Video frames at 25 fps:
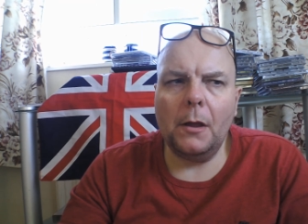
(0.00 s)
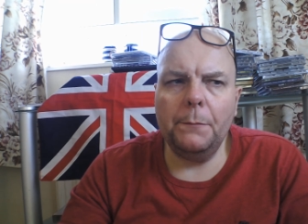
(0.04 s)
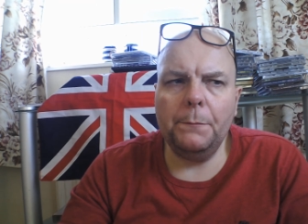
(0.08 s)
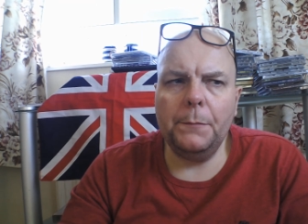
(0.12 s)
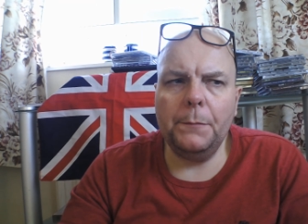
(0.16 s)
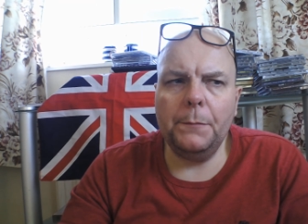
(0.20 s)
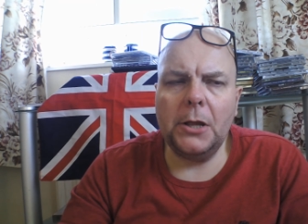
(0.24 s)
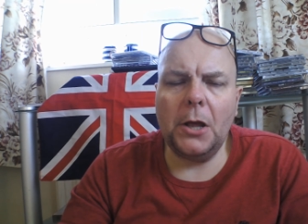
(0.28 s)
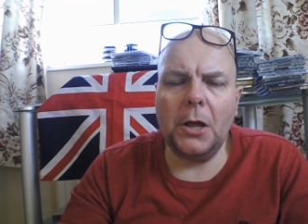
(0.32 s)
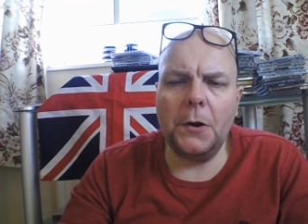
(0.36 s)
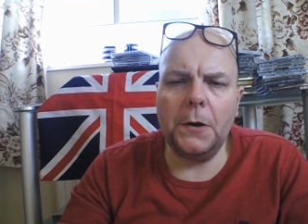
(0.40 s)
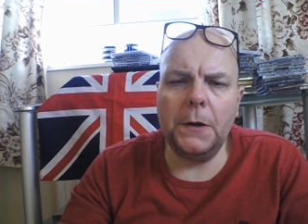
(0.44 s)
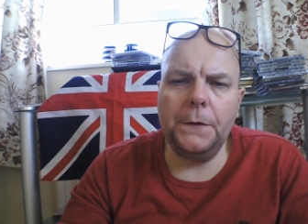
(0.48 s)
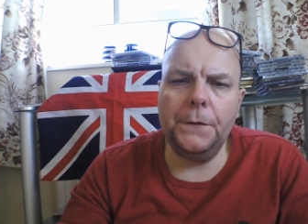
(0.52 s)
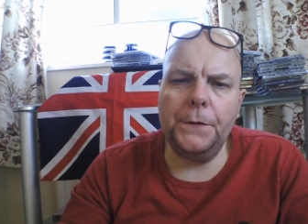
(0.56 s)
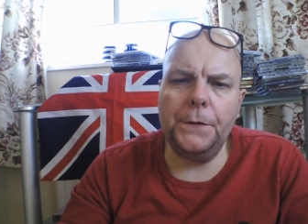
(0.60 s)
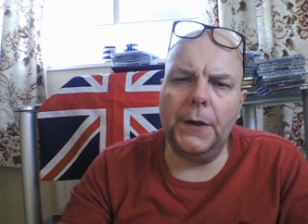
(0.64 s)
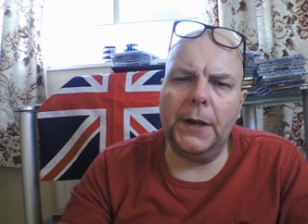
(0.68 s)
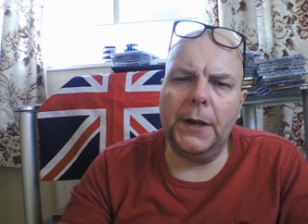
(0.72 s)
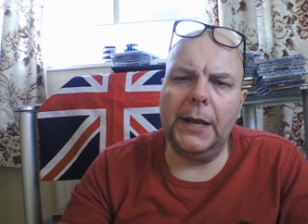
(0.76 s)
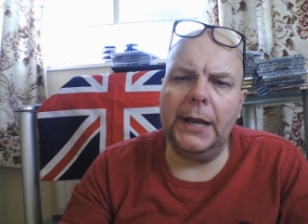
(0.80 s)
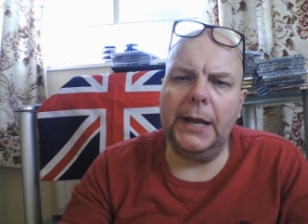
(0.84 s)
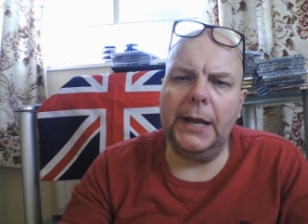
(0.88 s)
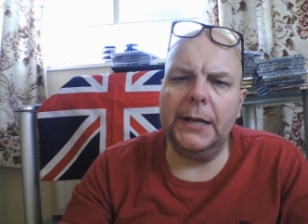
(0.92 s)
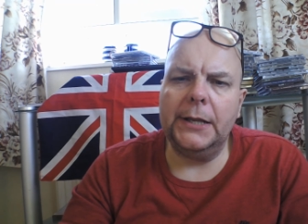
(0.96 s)
But the only
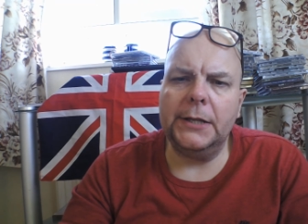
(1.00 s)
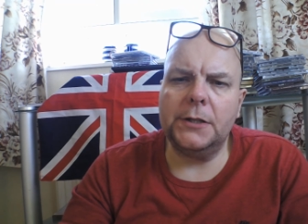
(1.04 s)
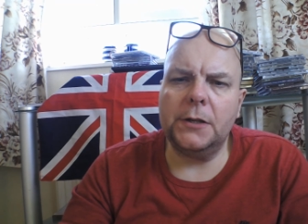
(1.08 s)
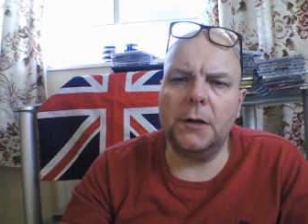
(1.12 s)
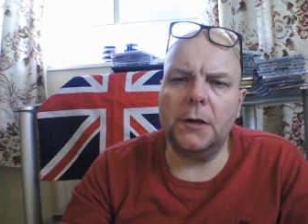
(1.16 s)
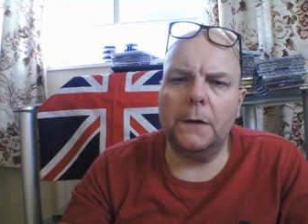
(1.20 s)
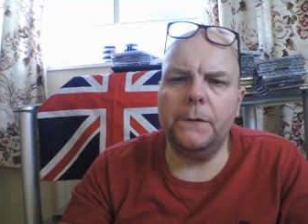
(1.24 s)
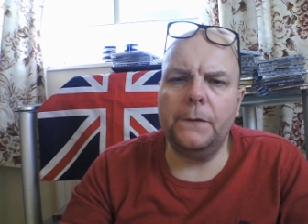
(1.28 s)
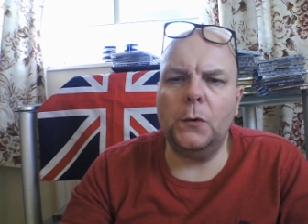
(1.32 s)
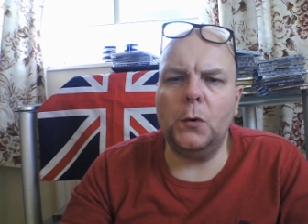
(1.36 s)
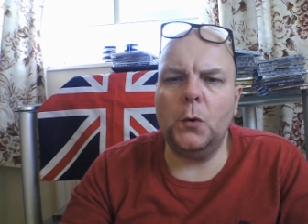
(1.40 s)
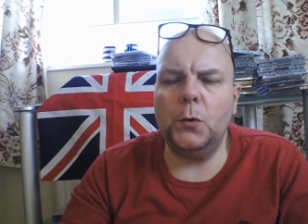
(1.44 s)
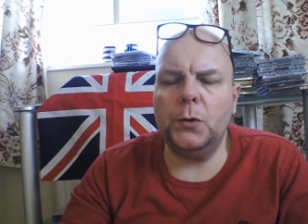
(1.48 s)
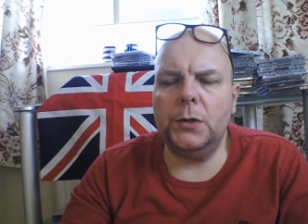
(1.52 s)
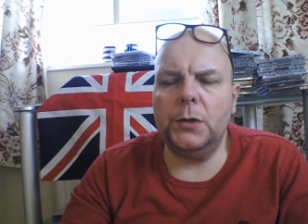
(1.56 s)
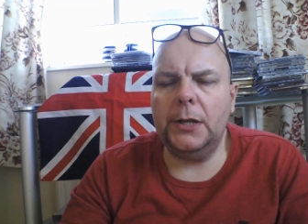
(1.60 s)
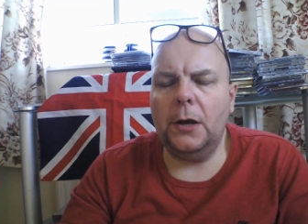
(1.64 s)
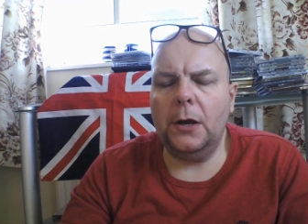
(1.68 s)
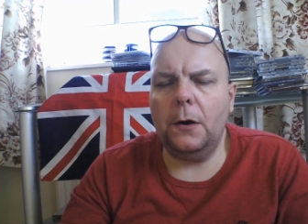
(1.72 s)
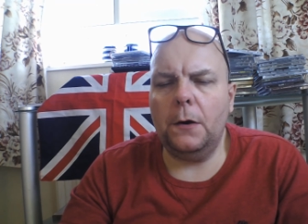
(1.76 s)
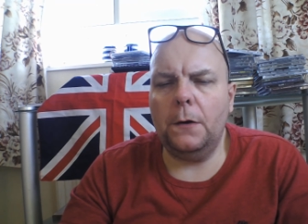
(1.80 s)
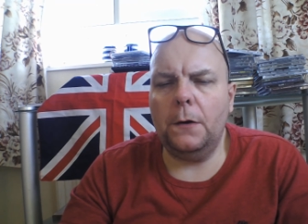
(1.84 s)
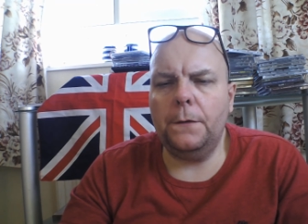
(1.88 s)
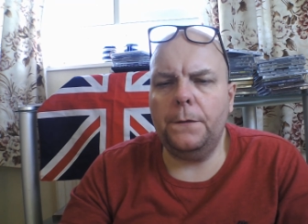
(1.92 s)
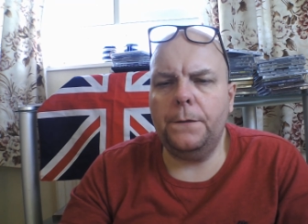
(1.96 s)
thing is, I've ordered
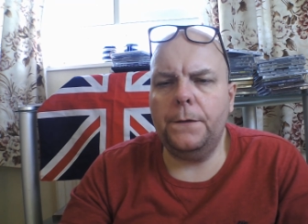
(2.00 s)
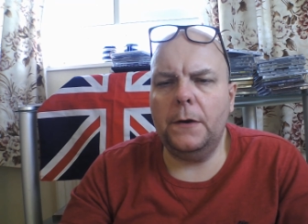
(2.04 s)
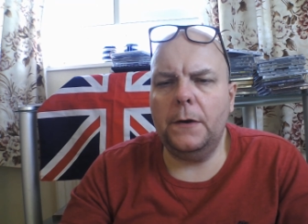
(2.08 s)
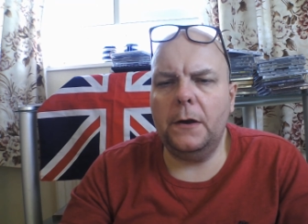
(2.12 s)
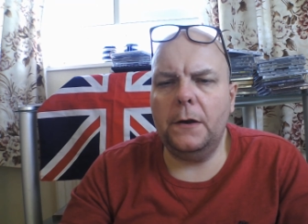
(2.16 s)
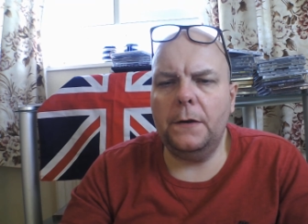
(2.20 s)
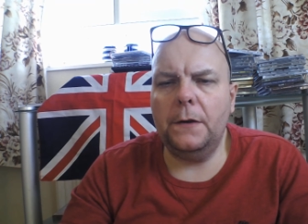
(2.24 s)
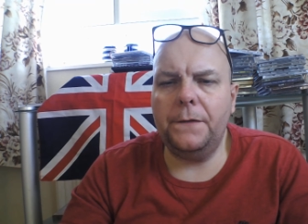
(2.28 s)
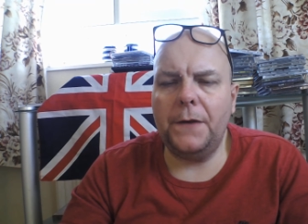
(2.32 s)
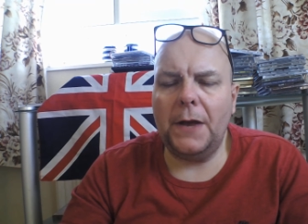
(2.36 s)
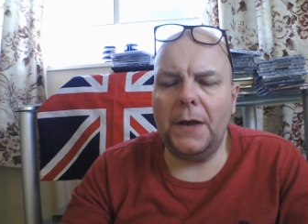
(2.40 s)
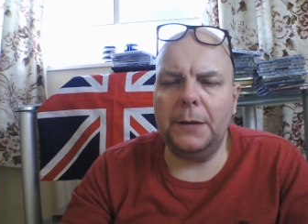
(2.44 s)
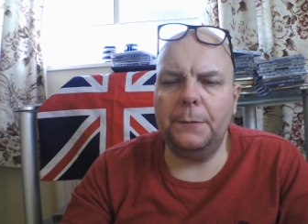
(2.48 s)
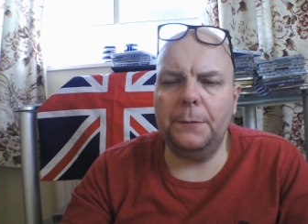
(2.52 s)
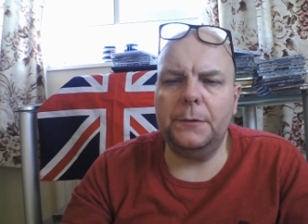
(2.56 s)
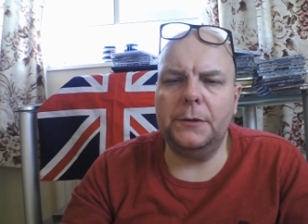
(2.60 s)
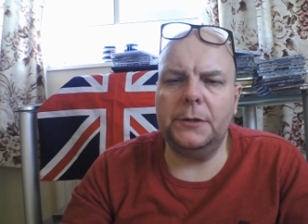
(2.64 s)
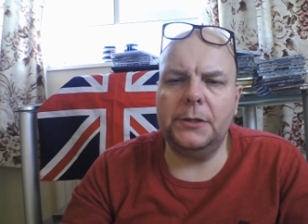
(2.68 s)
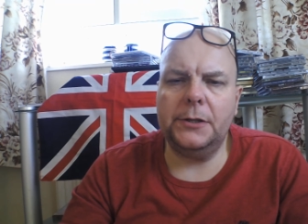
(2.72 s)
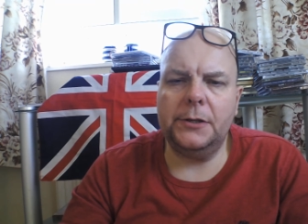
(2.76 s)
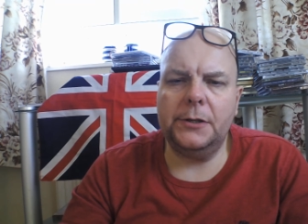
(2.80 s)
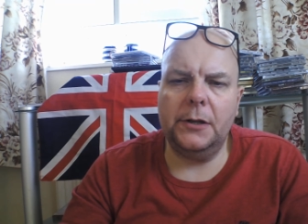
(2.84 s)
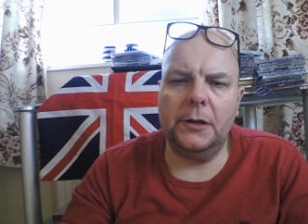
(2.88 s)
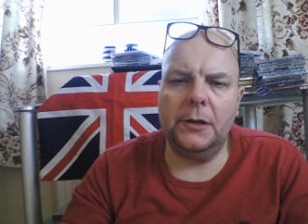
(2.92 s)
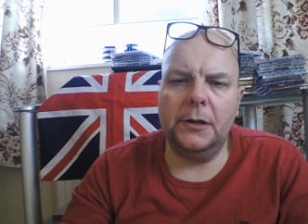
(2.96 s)
it off a
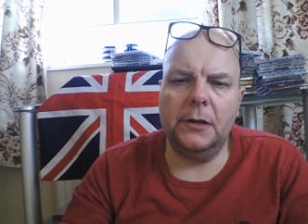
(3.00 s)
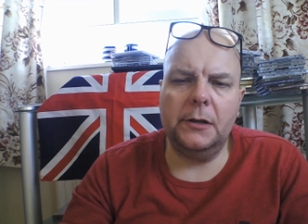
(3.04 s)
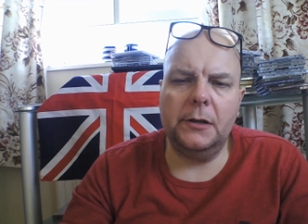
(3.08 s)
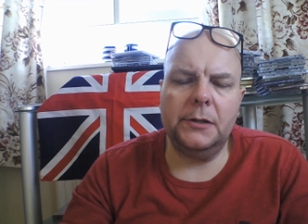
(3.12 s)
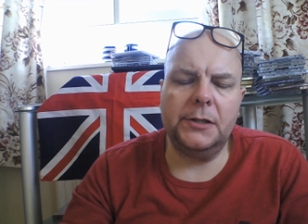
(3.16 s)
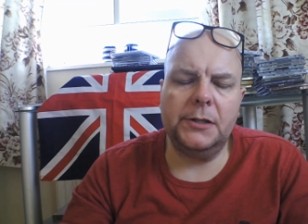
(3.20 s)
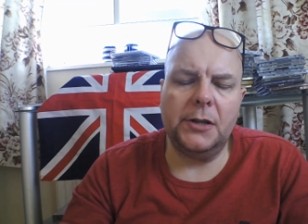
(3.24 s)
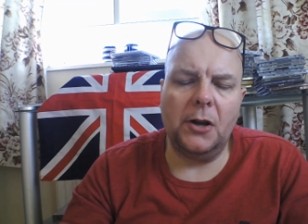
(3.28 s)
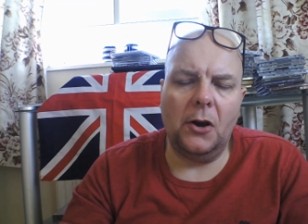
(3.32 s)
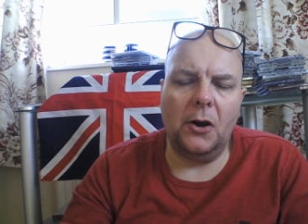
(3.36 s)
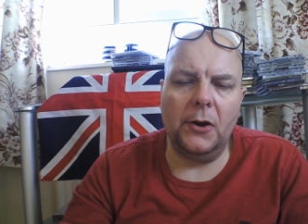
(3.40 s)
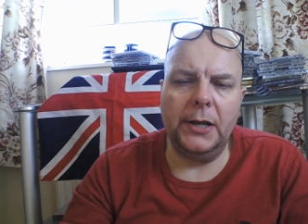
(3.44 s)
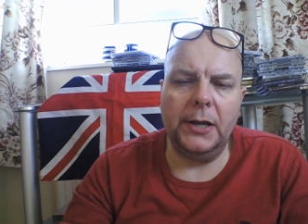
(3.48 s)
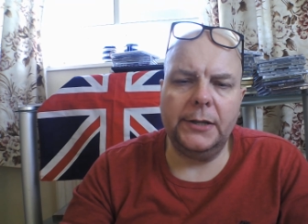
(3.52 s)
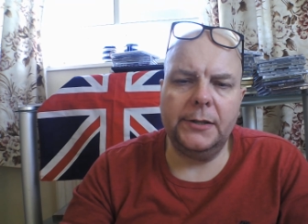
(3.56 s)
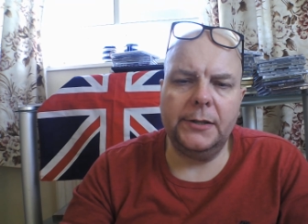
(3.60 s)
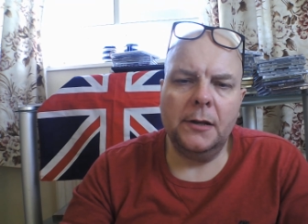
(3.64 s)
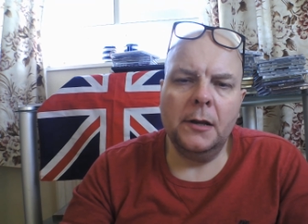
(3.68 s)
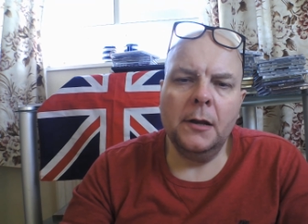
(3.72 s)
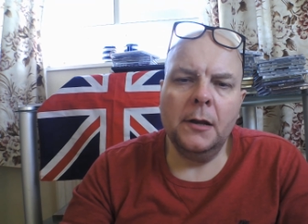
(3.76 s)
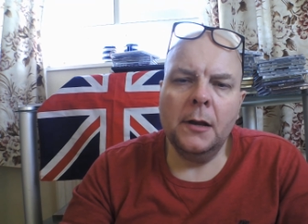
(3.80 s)
famous site.